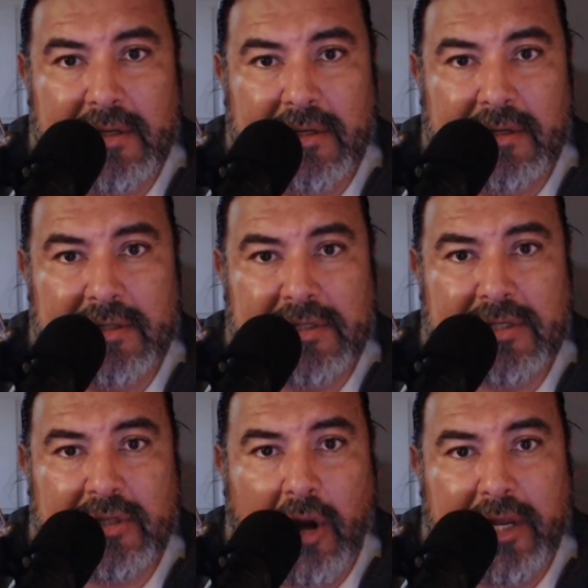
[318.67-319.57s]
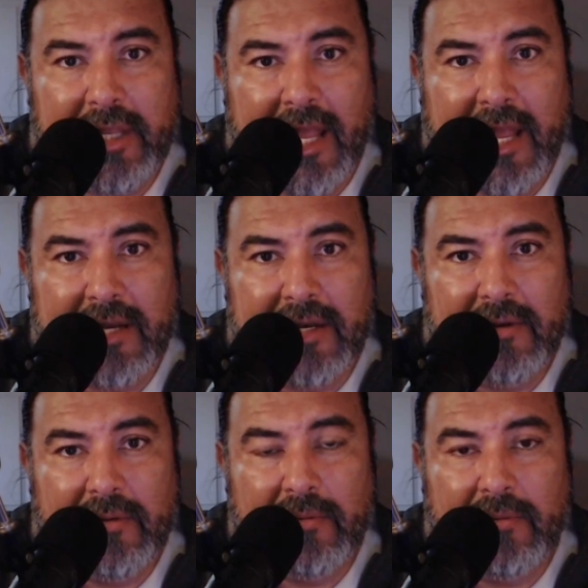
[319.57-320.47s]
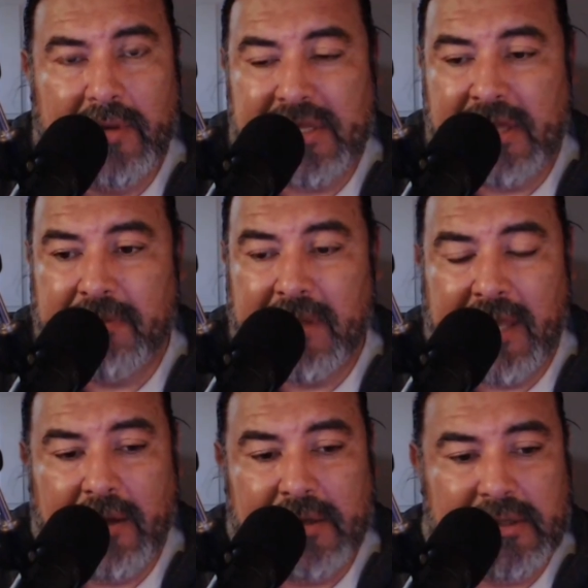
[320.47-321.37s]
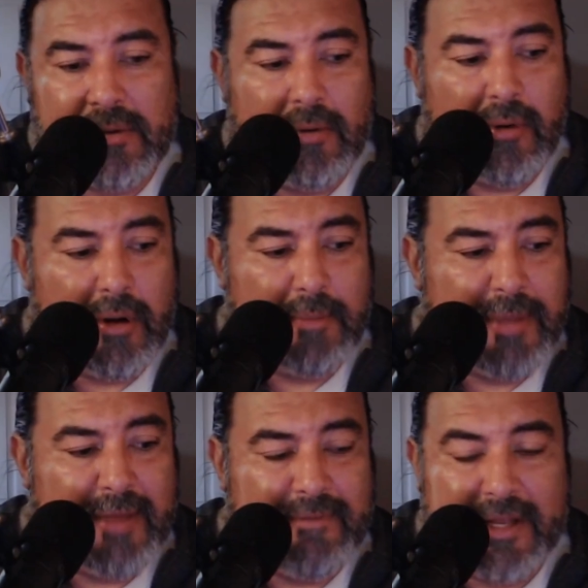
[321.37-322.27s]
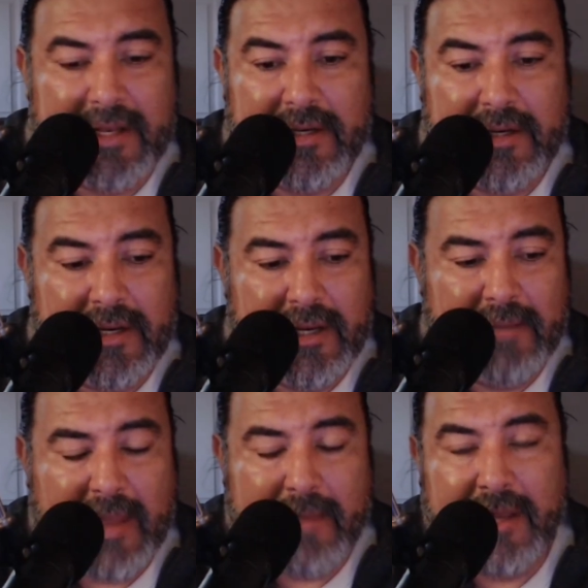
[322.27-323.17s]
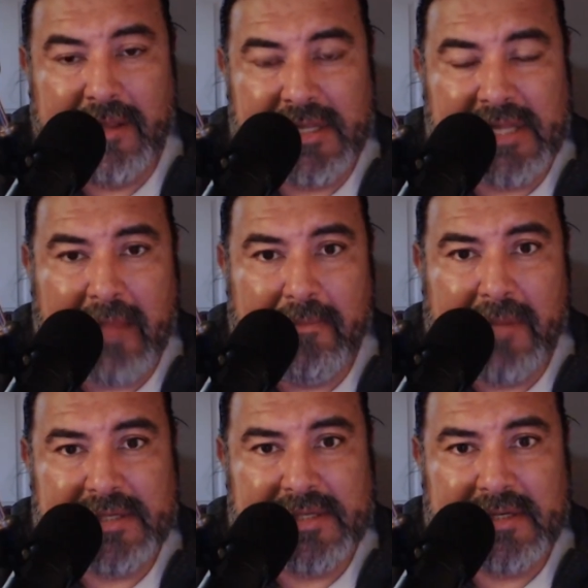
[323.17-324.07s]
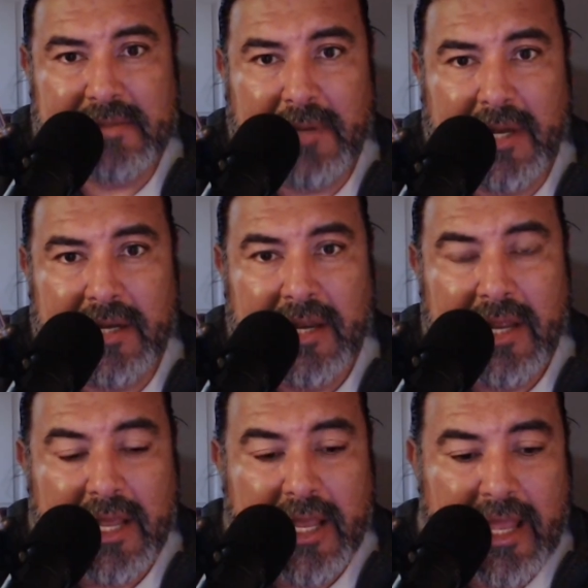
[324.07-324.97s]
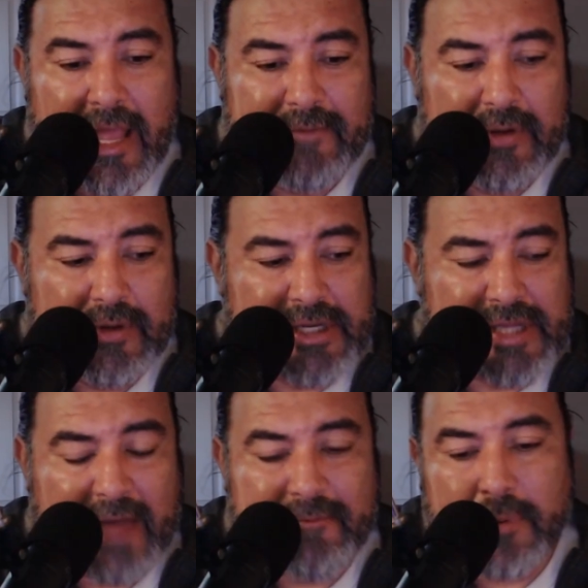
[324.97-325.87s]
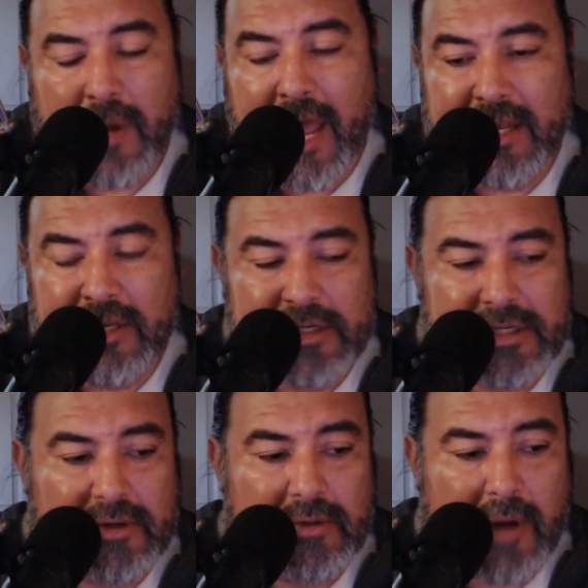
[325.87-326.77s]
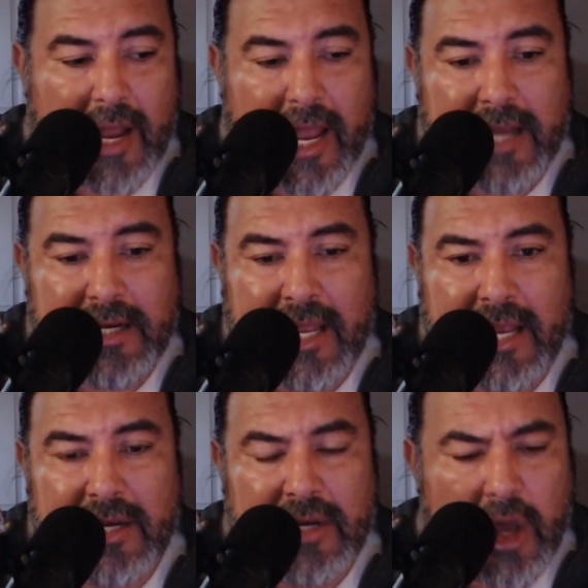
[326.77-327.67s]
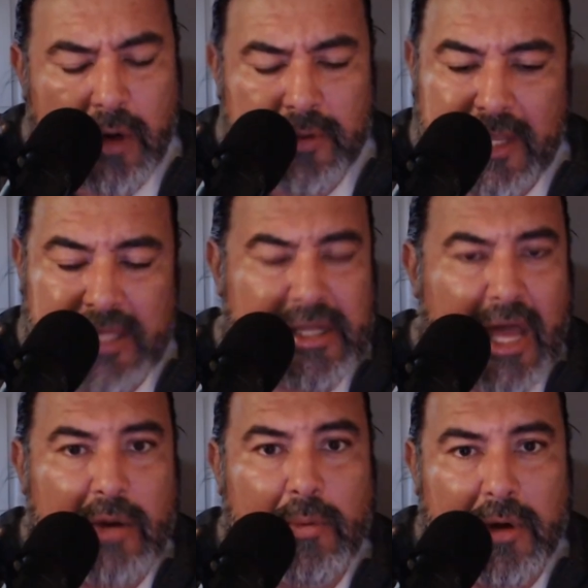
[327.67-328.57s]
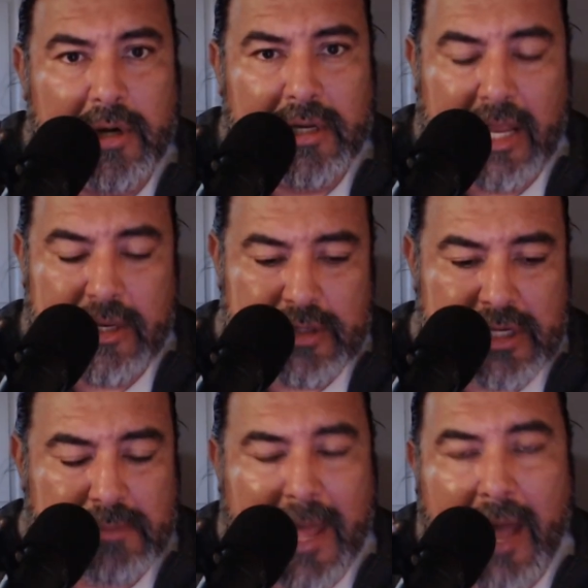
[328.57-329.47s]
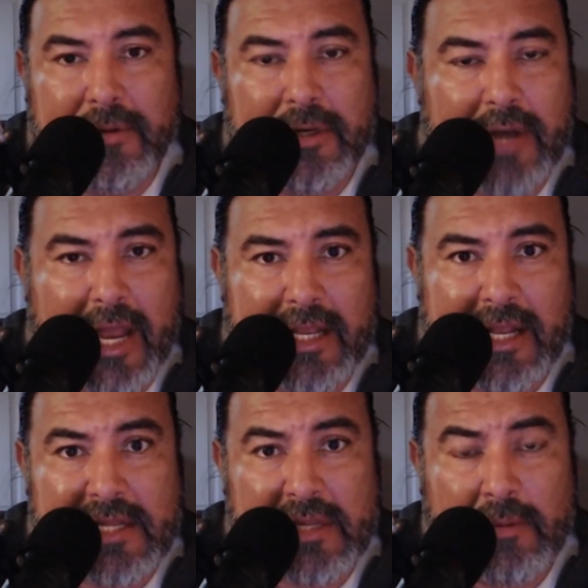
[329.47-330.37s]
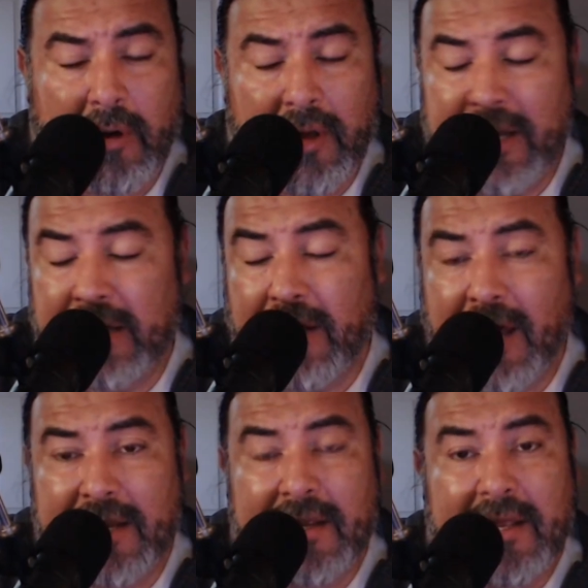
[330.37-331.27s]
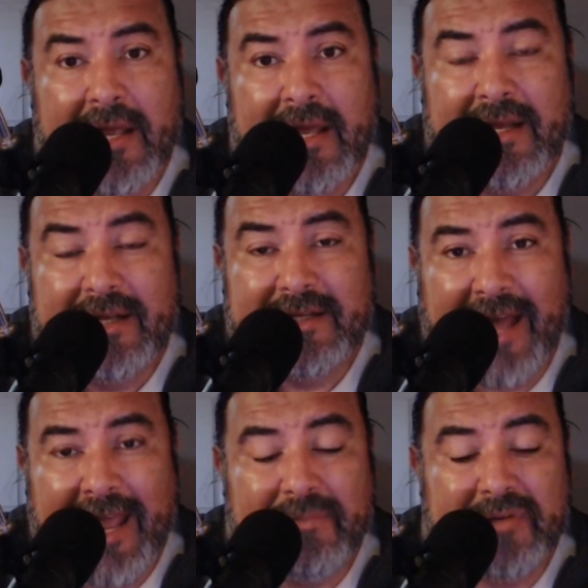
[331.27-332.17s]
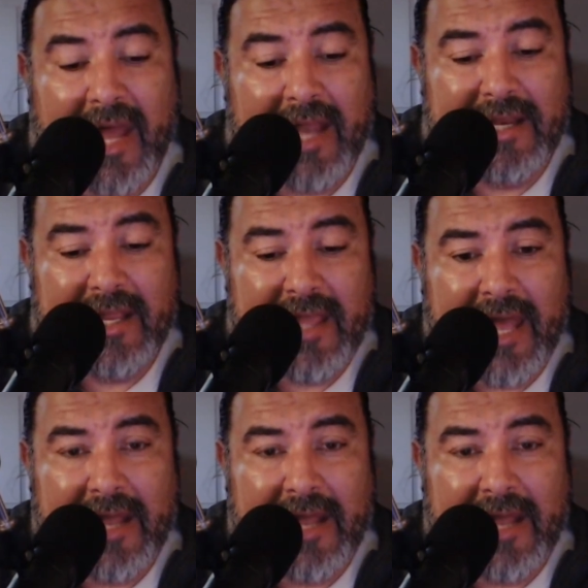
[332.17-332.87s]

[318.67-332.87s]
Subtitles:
start again with something else or pivot maybe in the same business. But if you just have pride and you just grind and know it's got to work and you're just pounding your head against the wall, and a lot of times I did that.